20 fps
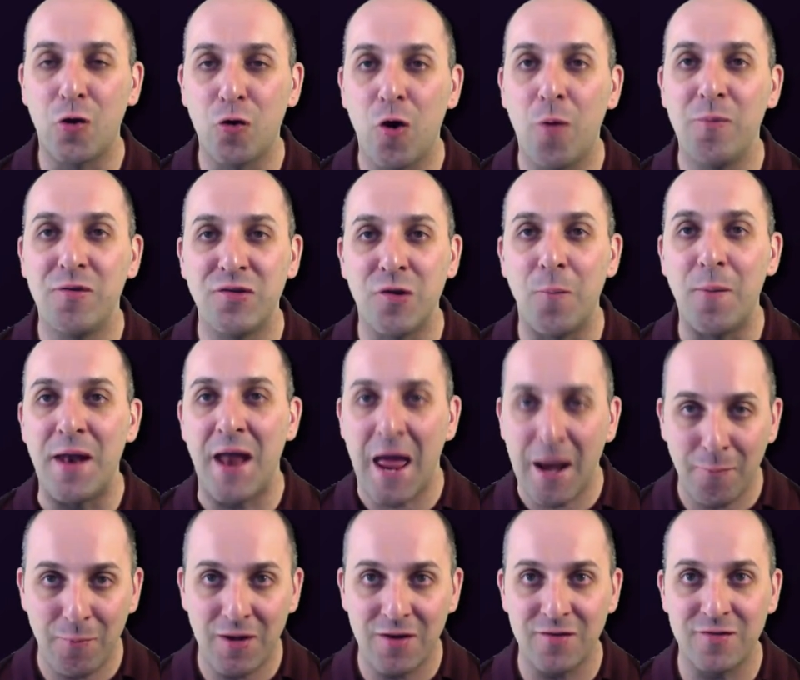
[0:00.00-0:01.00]
chromosome
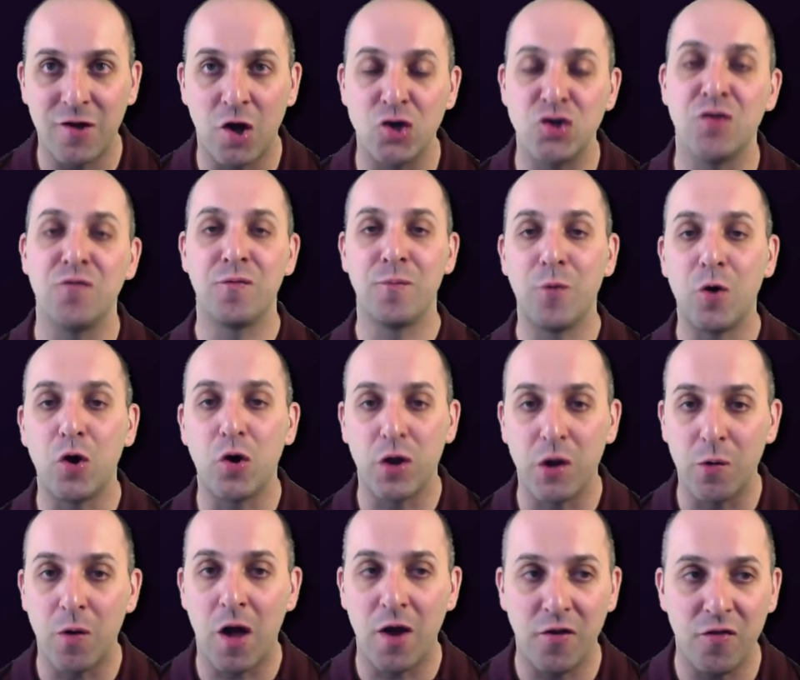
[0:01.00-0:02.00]
anatomy discussion from
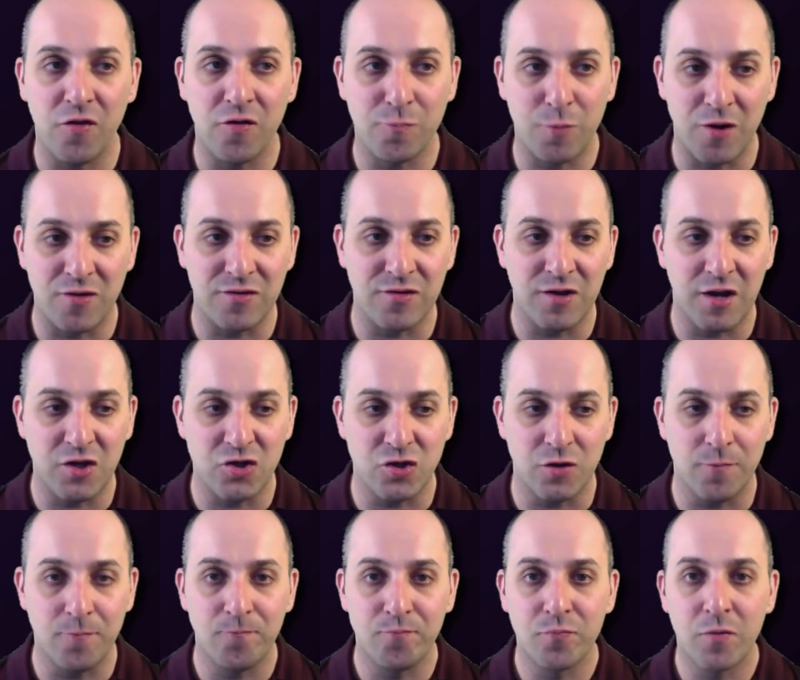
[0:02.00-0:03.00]
earlier on in this
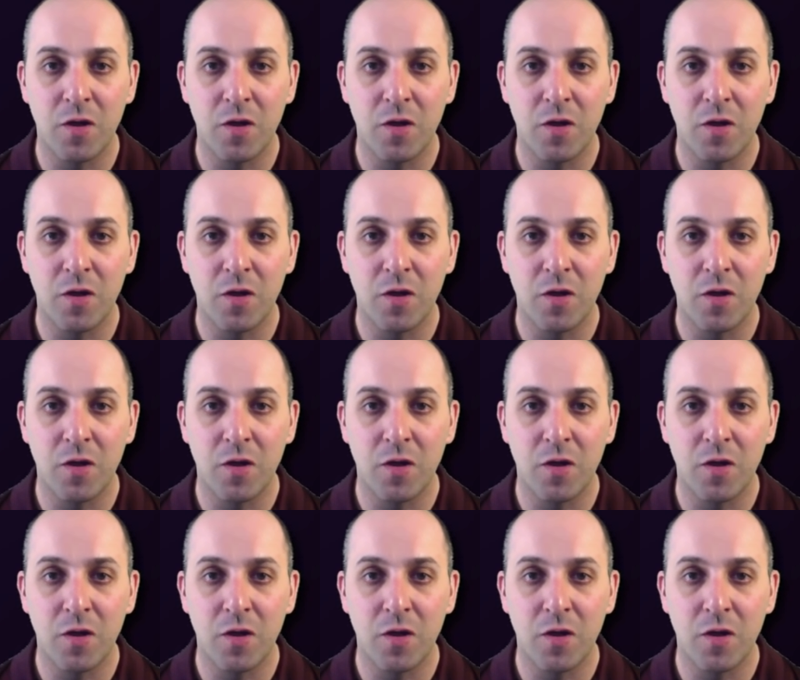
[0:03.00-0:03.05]
presentation.